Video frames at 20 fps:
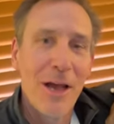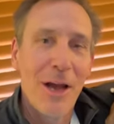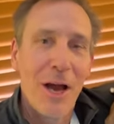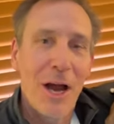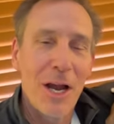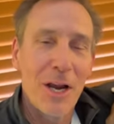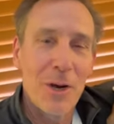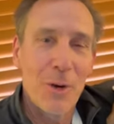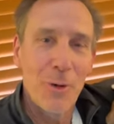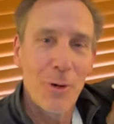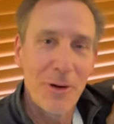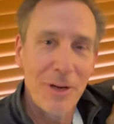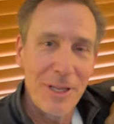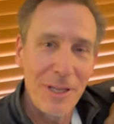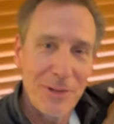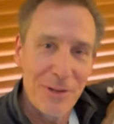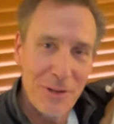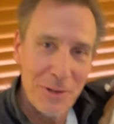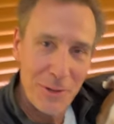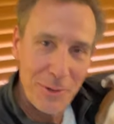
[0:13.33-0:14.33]

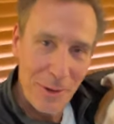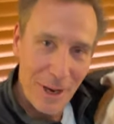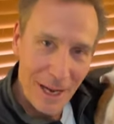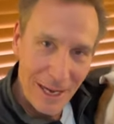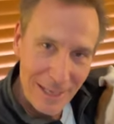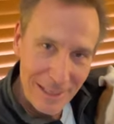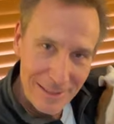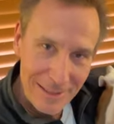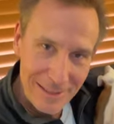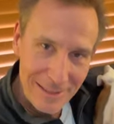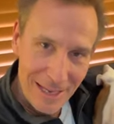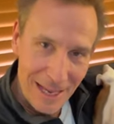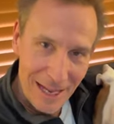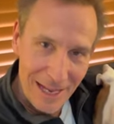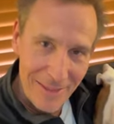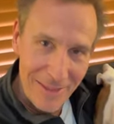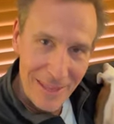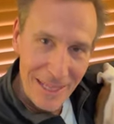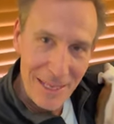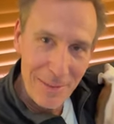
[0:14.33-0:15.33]
According to
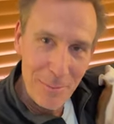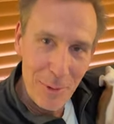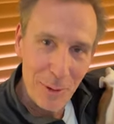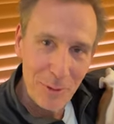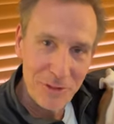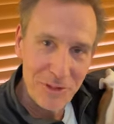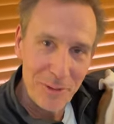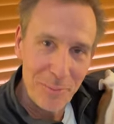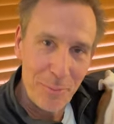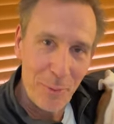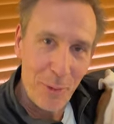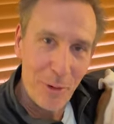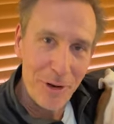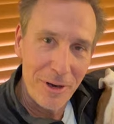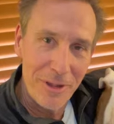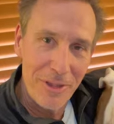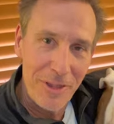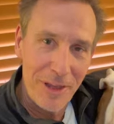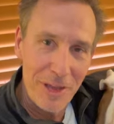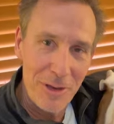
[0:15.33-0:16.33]
Einstein, the most
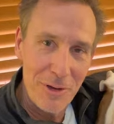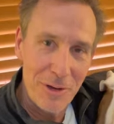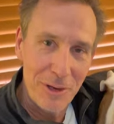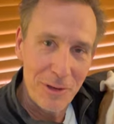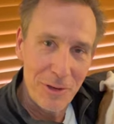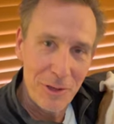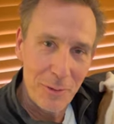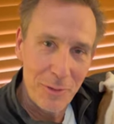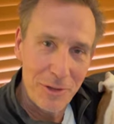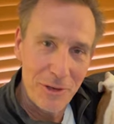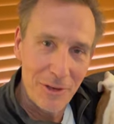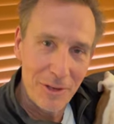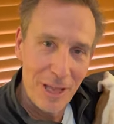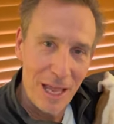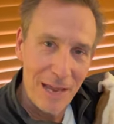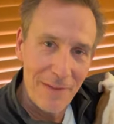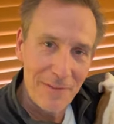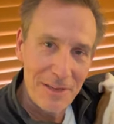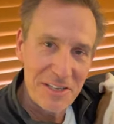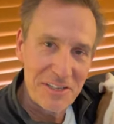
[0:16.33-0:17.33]
important thing you can do in your
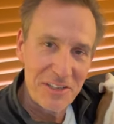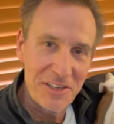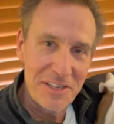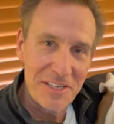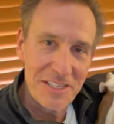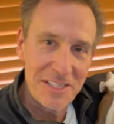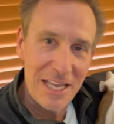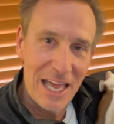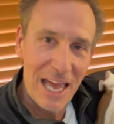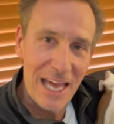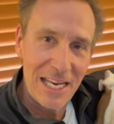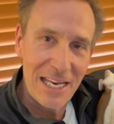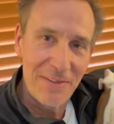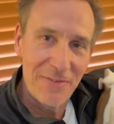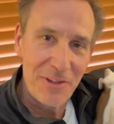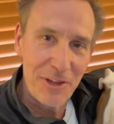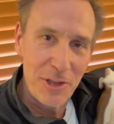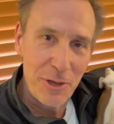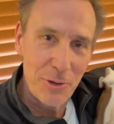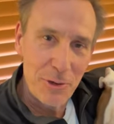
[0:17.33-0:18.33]
life is to decide
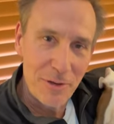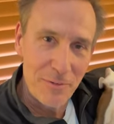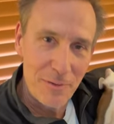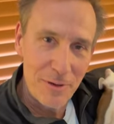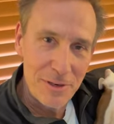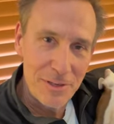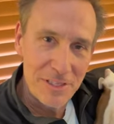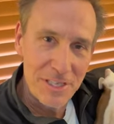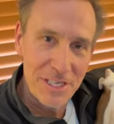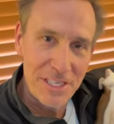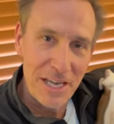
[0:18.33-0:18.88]
if the universe